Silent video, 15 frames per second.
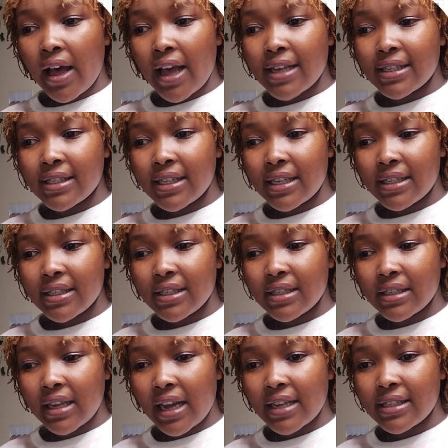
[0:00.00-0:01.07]
I
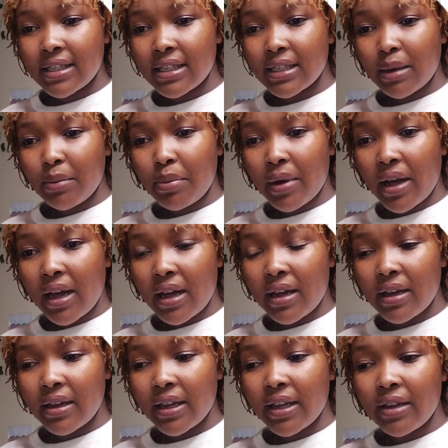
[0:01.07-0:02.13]
set up
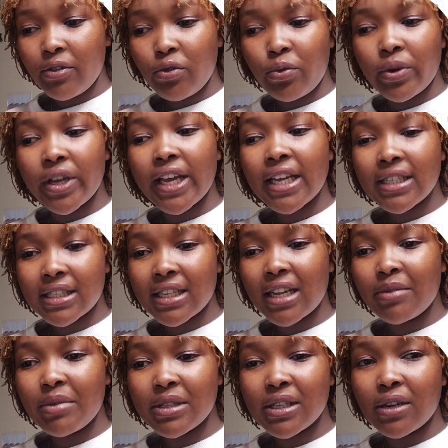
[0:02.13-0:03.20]
we get
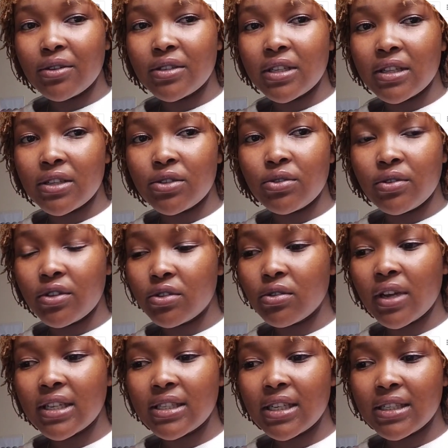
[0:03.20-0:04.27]
assignments a lot in this unit,
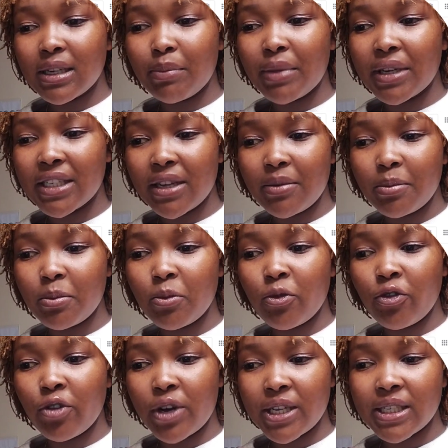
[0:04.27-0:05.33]
so I set up a time
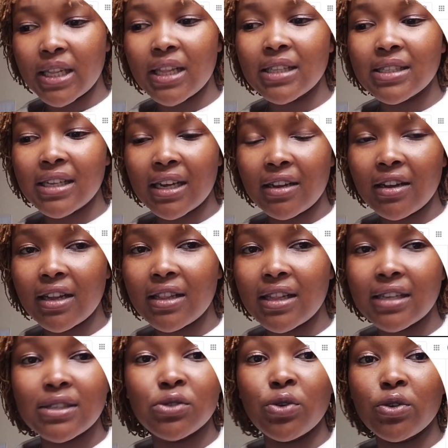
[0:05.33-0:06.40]
for it, and
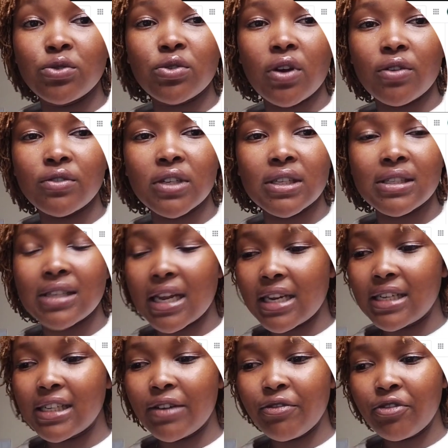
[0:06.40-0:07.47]
that's going to count as
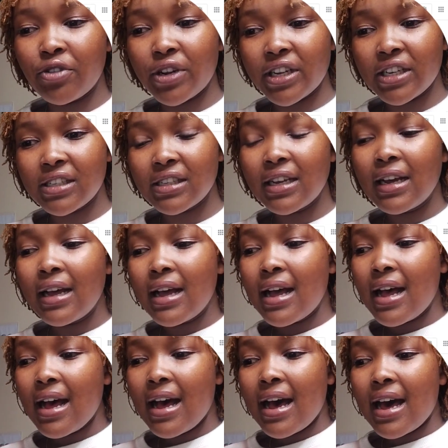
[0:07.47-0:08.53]
study time for it.
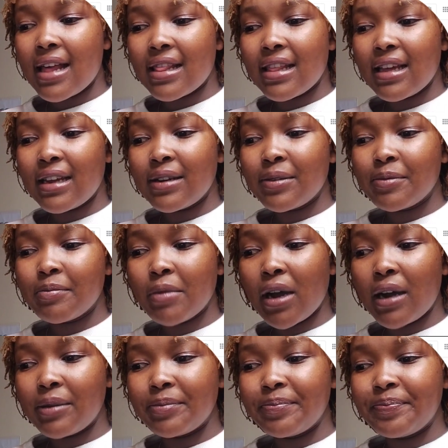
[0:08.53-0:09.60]
And
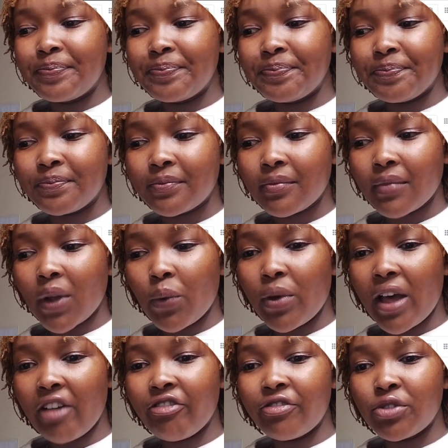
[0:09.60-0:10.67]
then
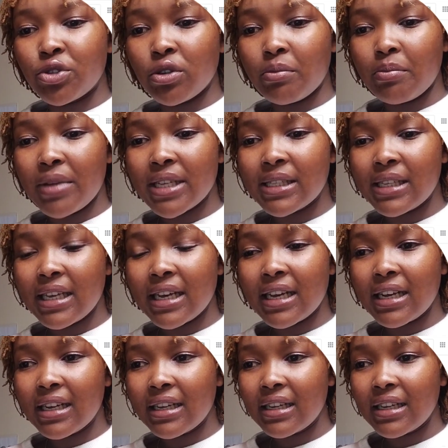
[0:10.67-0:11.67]
we have Visual Basic.